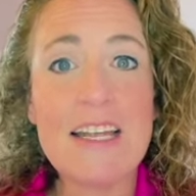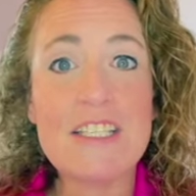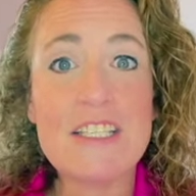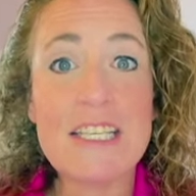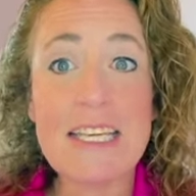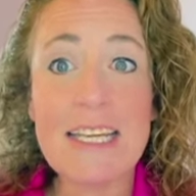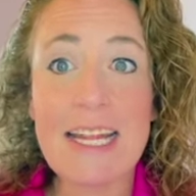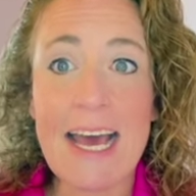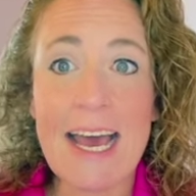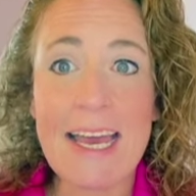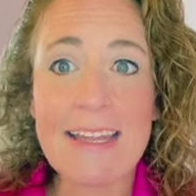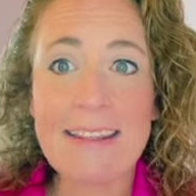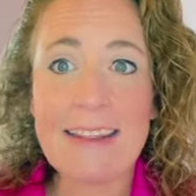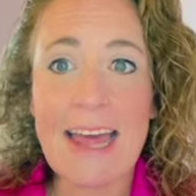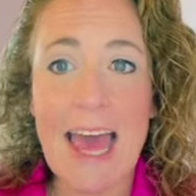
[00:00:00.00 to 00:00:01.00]
did
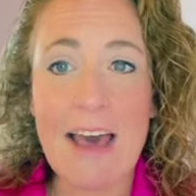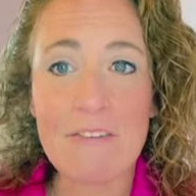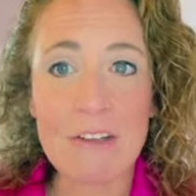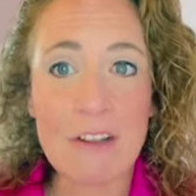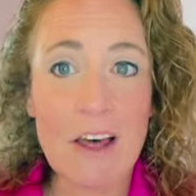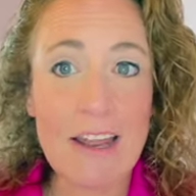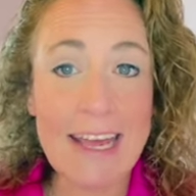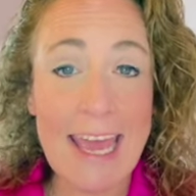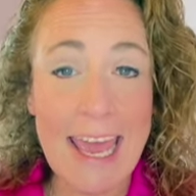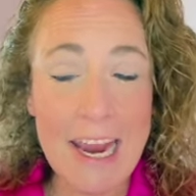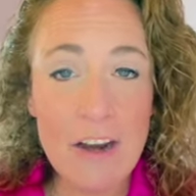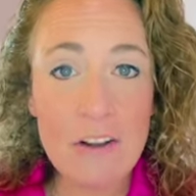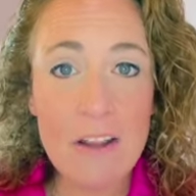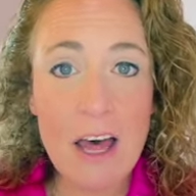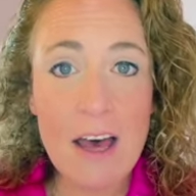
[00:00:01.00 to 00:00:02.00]
I have a lot of
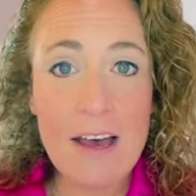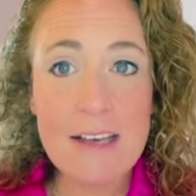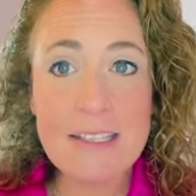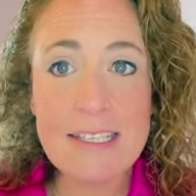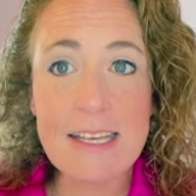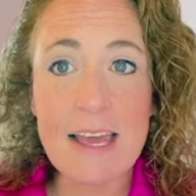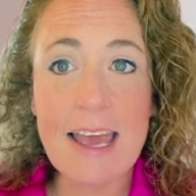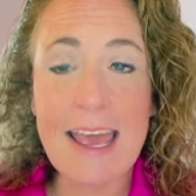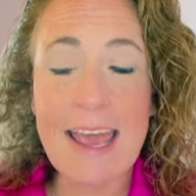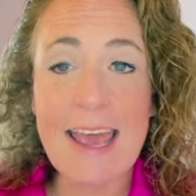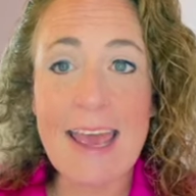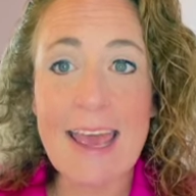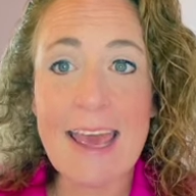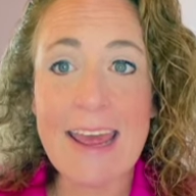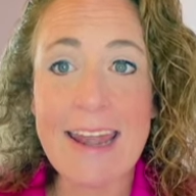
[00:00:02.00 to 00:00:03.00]
hair loss?
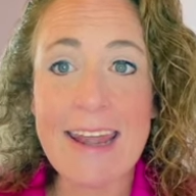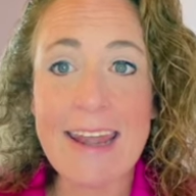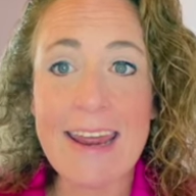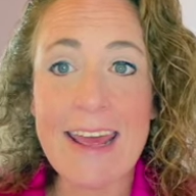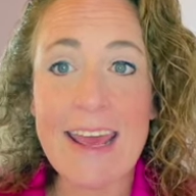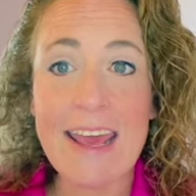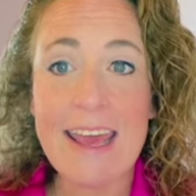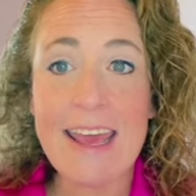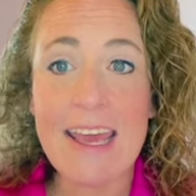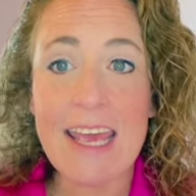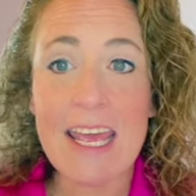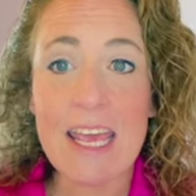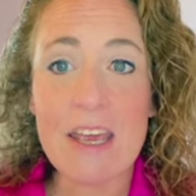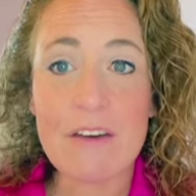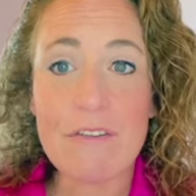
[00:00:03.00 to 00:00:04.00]
And
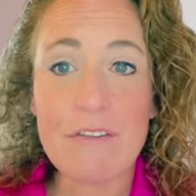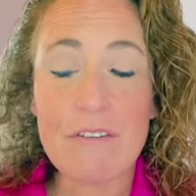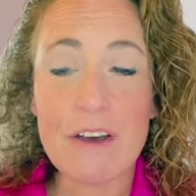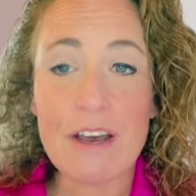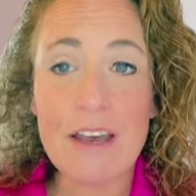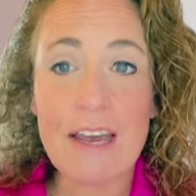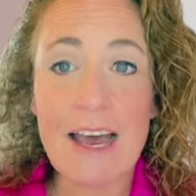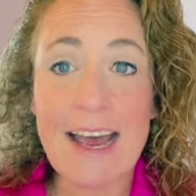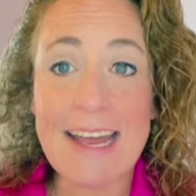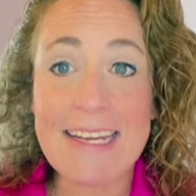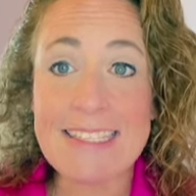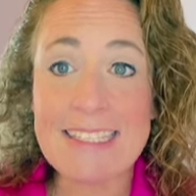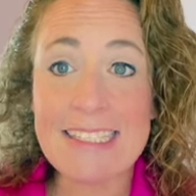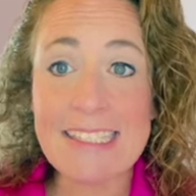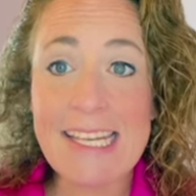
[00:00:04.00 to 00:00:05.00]
if
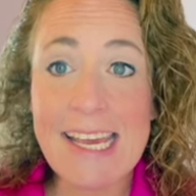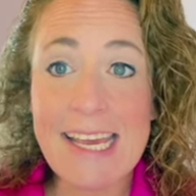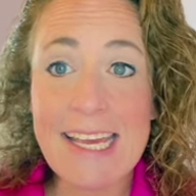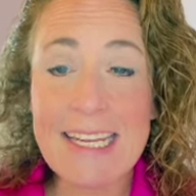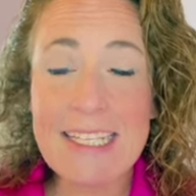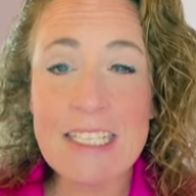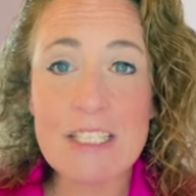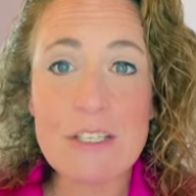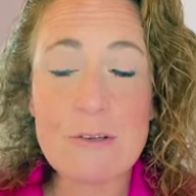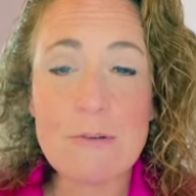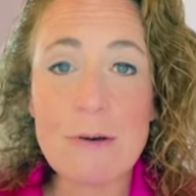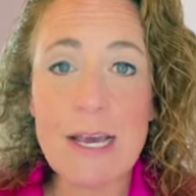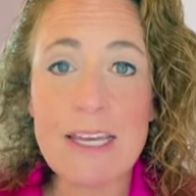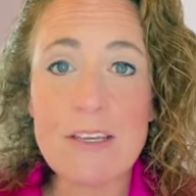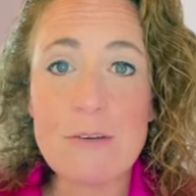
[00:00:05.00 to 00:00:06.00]
I did, do
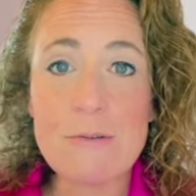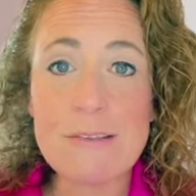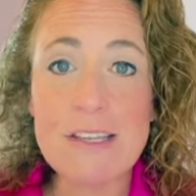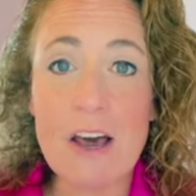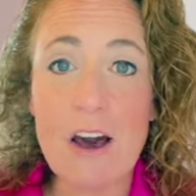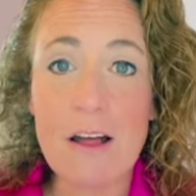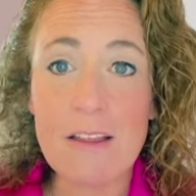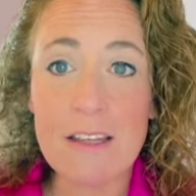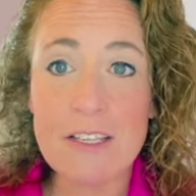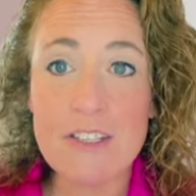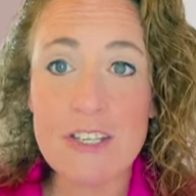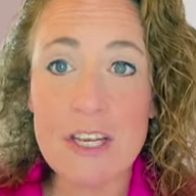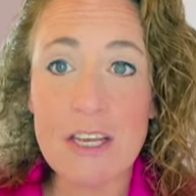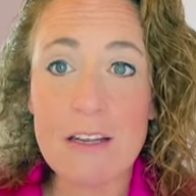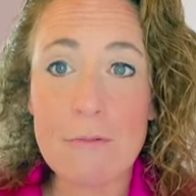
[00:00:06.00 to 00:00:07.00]
I use
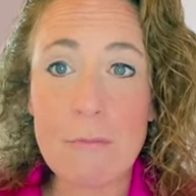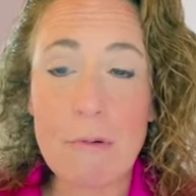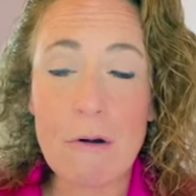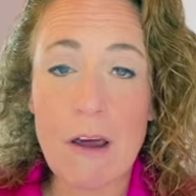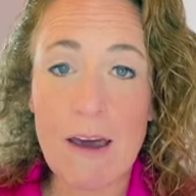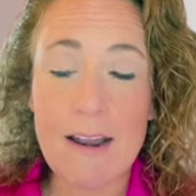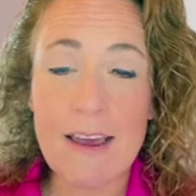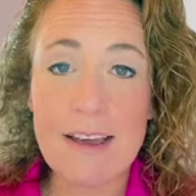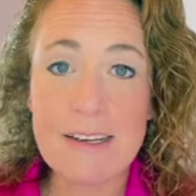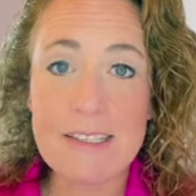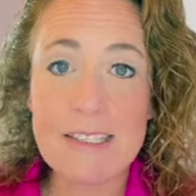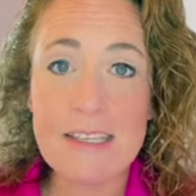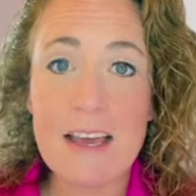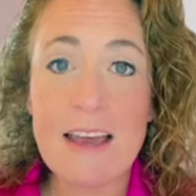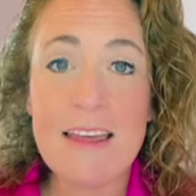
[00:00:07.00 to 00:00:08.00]
collagen
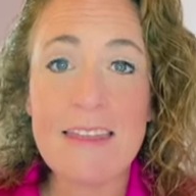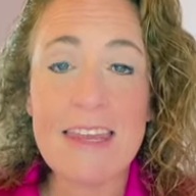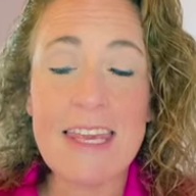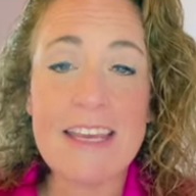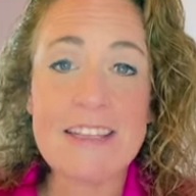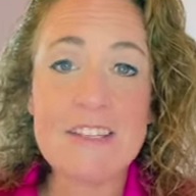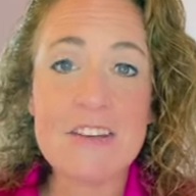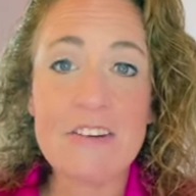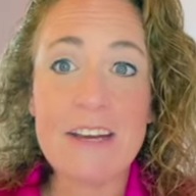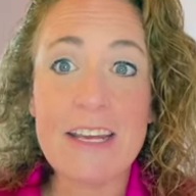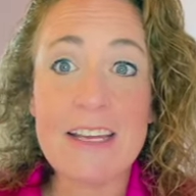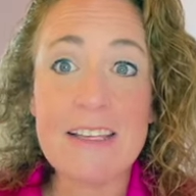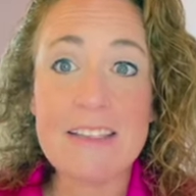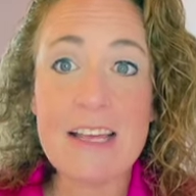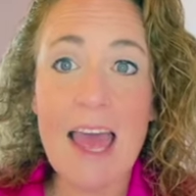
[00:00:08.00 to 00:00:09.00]
products? The answer
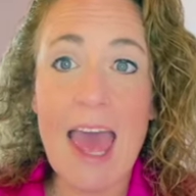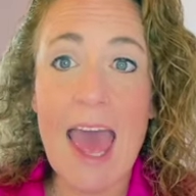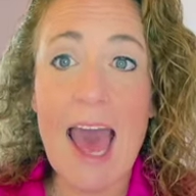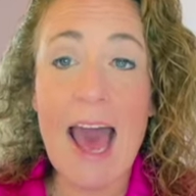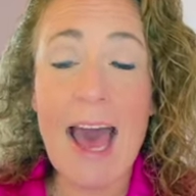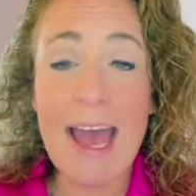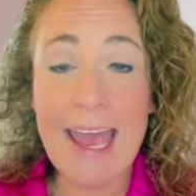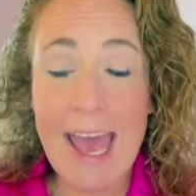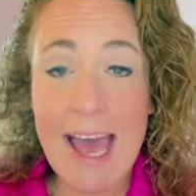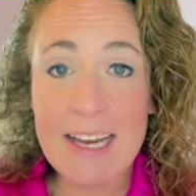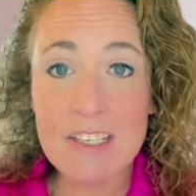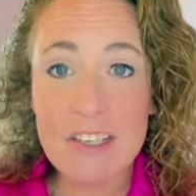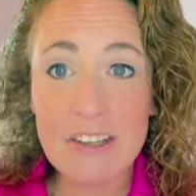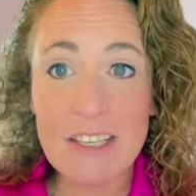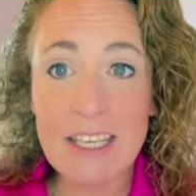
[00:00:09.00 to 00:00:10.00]
is, I
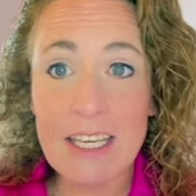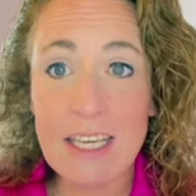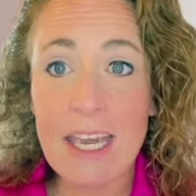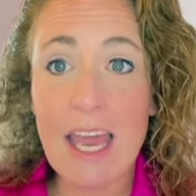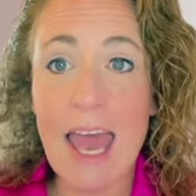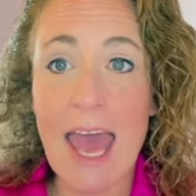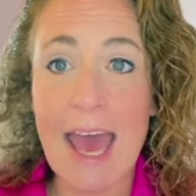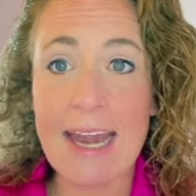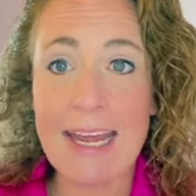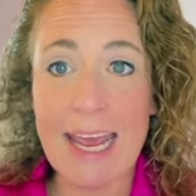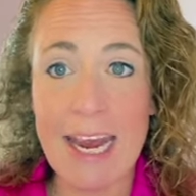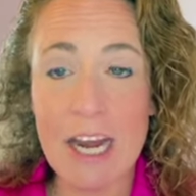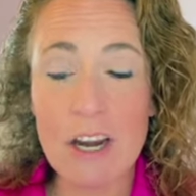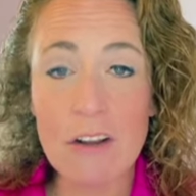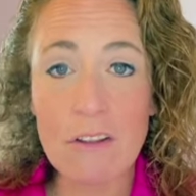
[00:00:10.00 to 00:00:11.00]
actually had
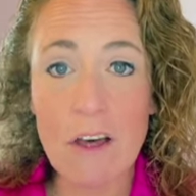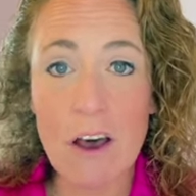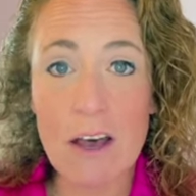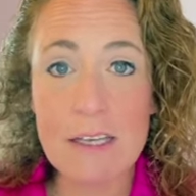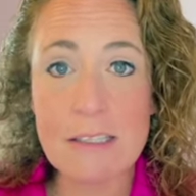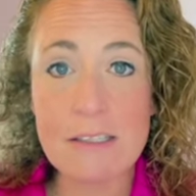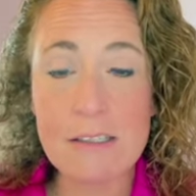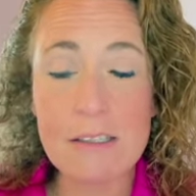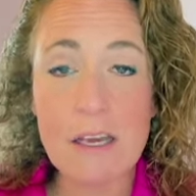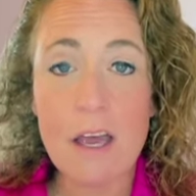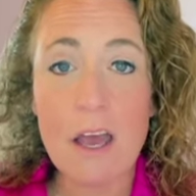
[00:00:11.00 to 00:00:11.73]
hair loss,